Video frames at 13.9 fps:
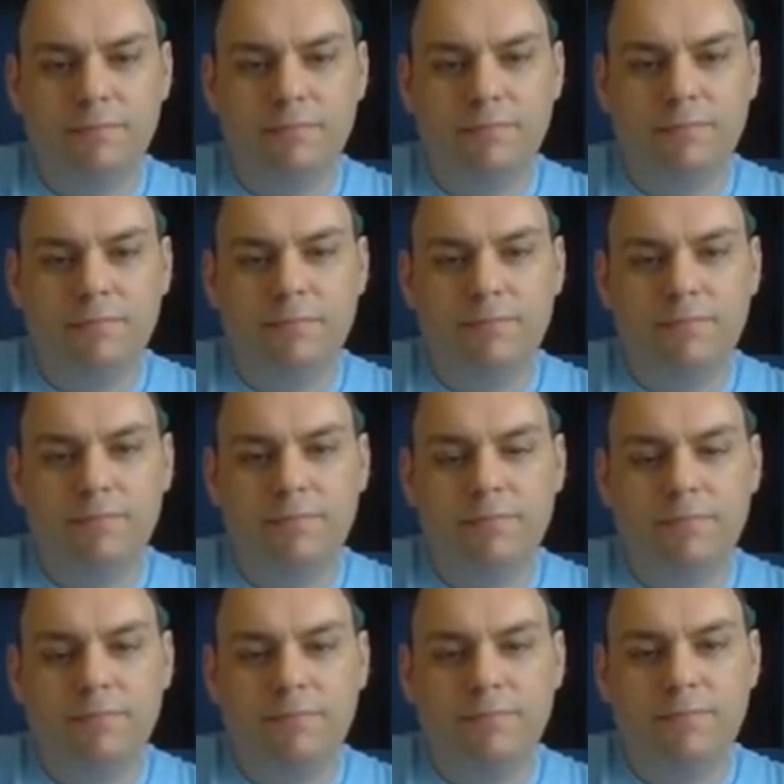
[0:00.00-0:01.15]

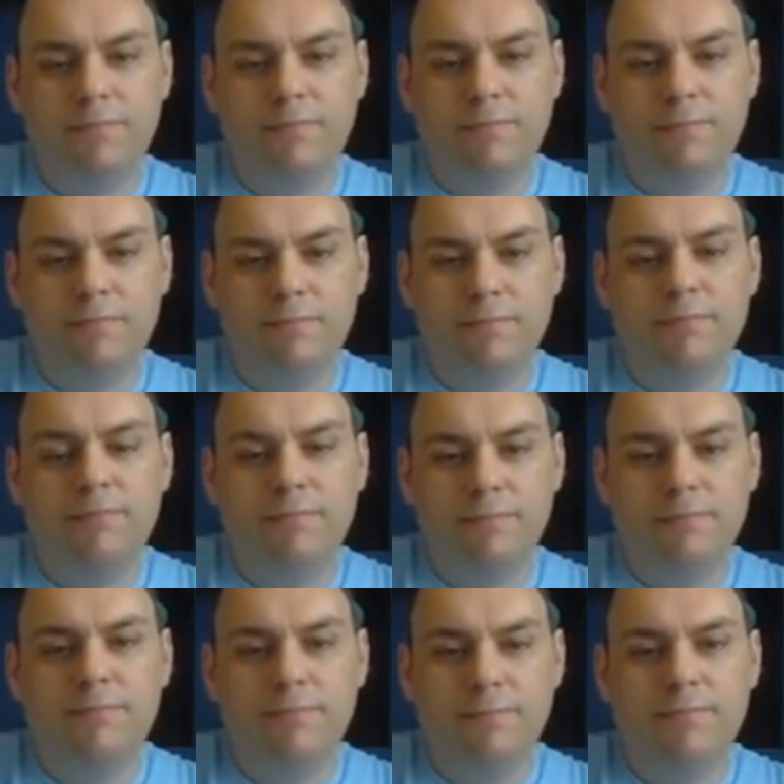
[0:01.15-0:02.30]

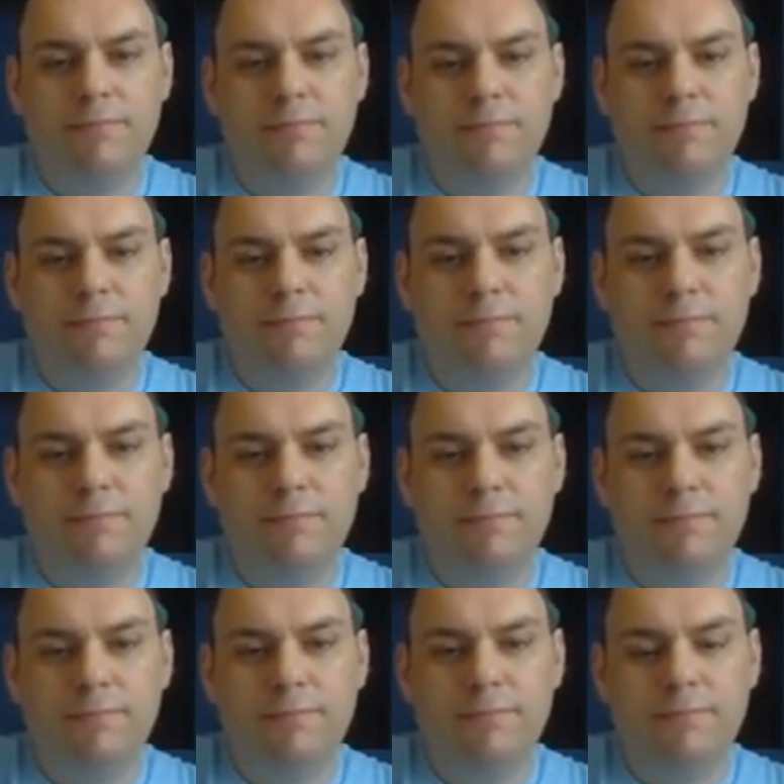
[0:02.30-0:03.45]

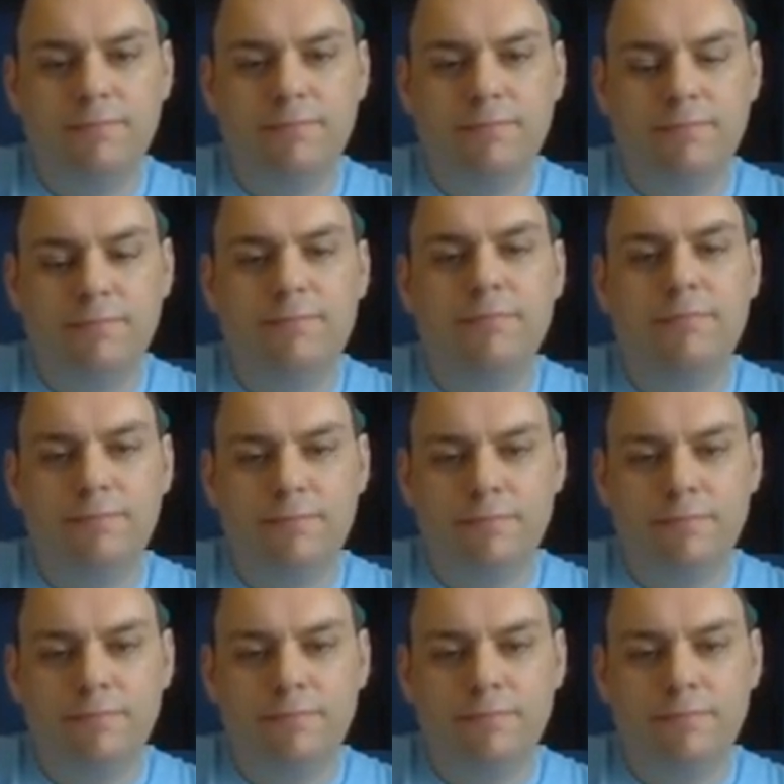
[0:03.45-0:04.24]
(silent)